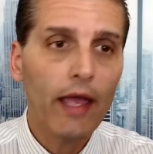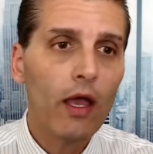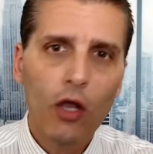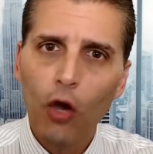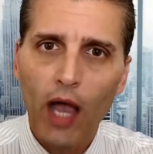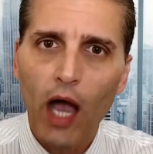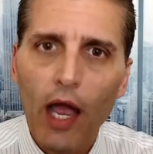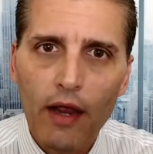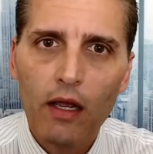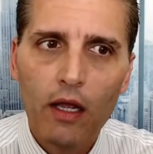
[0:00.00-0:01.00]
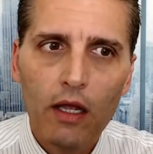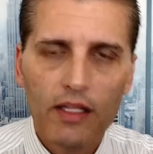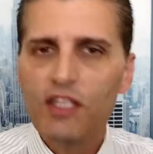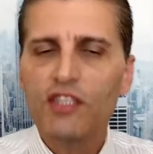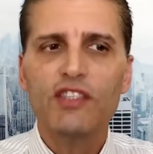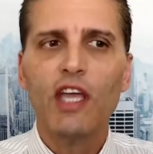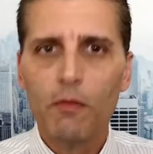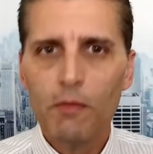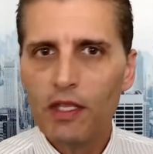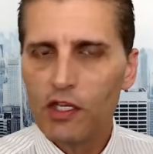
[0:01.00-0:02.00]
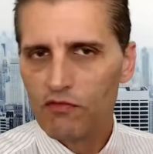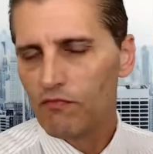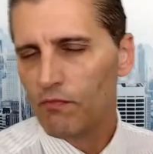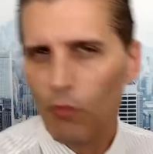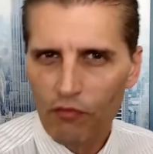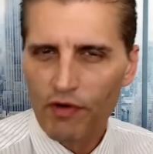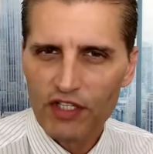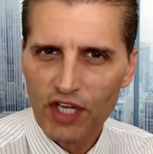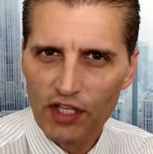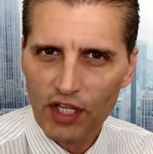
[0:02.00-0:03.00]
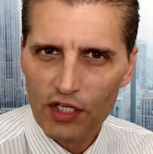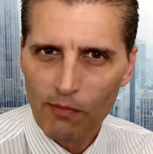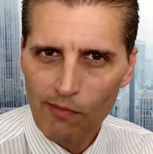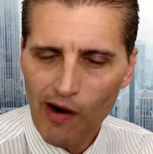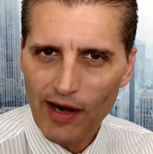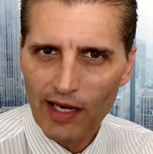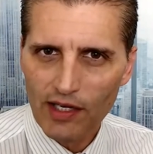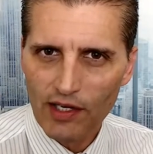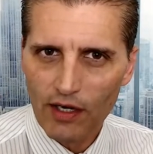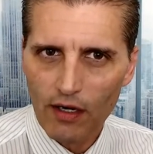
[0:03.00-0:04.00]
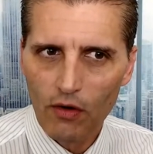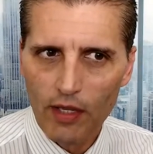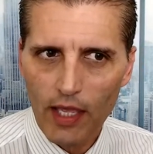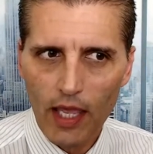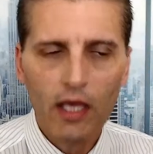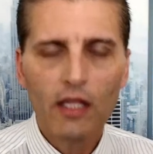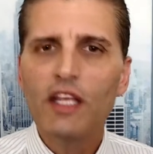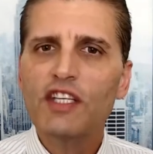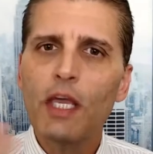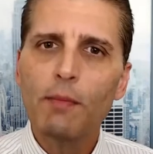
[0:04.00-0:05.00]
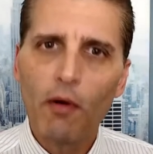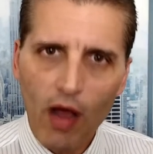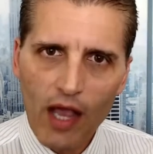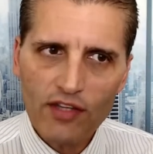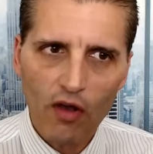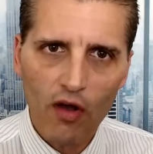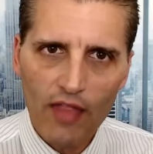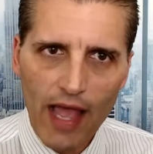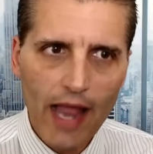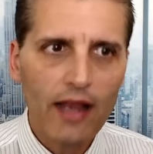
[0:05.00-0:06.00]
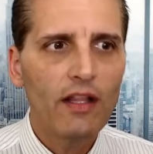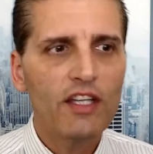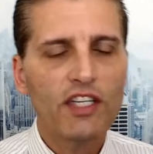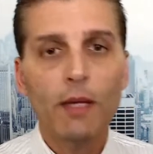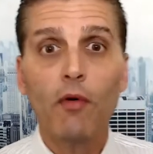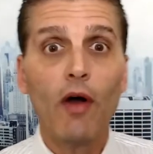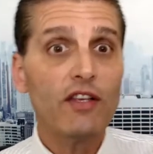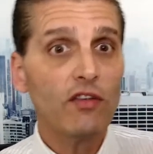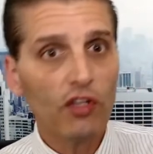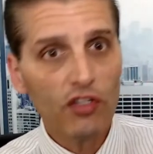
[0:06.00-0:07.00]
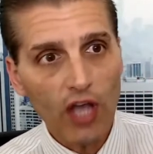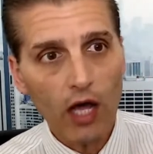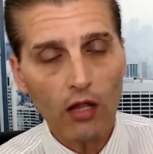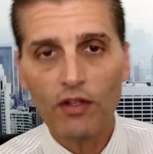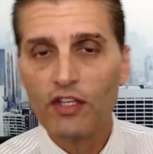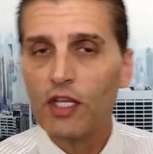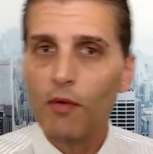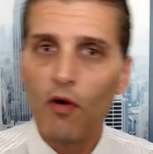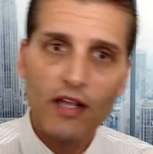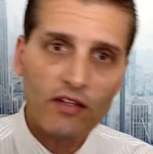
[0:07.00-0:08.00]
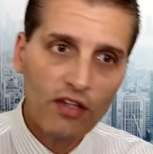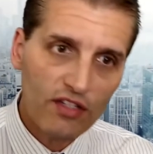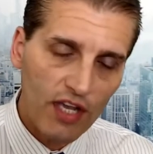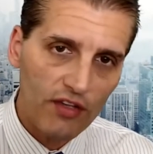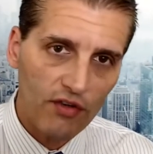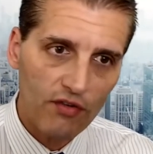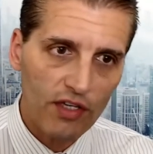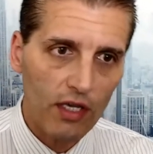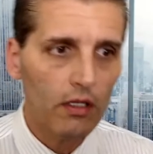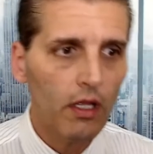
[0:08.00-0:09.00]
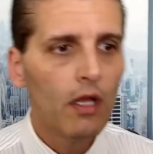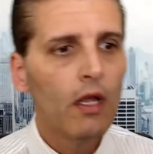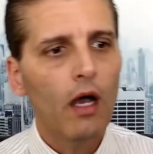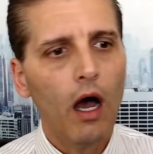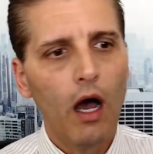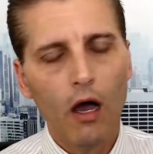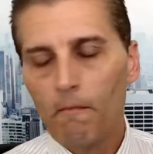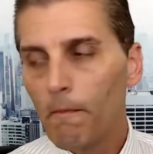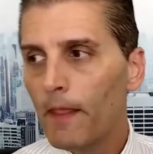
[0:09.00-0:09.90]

going higher. This is telling me there's more risk in this market here. Okay, let's keep our eyes on that. Let's keep our eyes on the dollar. Let's keep our eyes on the 10-year yield. On